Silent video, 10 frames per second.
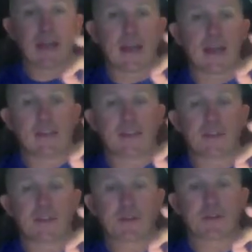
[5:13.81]
and the
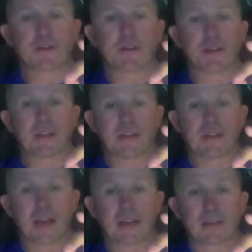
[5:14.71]
insurance are the
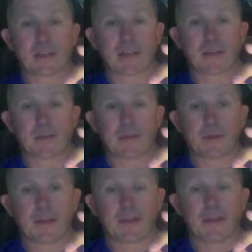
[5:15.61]
exact same.
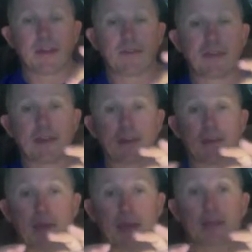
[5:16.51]
If they get a
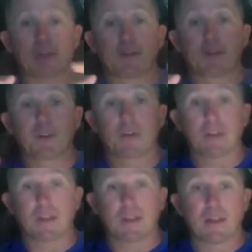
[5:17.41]
match, they're good.